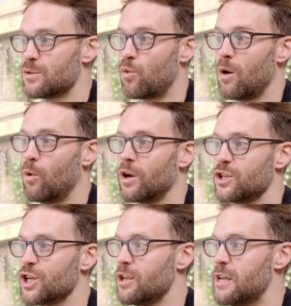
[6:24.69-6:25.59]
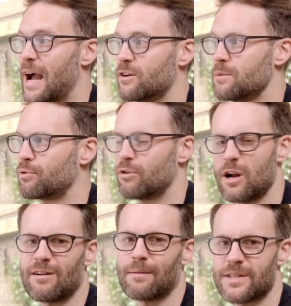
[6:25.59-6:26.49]
is what I want to show you how to
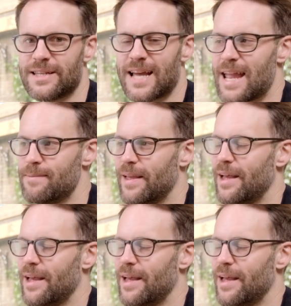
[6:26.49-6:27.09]
program today.